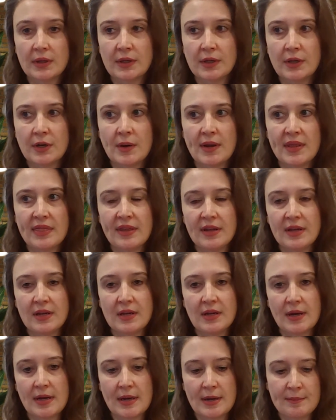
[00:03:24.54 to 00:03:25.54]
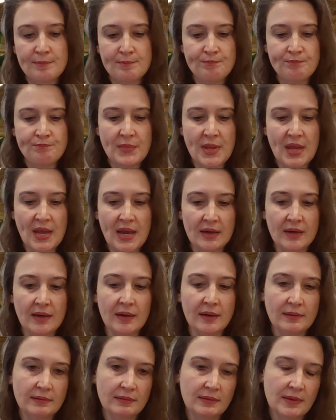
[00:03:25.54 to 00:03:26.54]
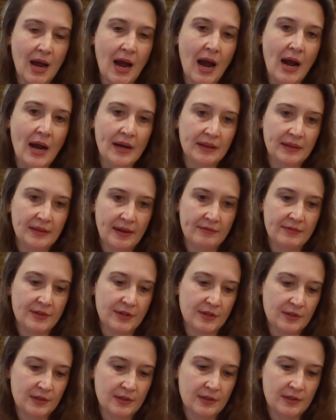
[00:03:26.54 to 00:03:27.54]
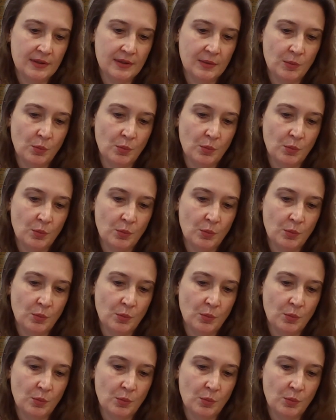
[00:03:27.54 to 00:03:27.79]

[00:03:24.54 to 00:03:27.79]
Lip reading: I think at a high level,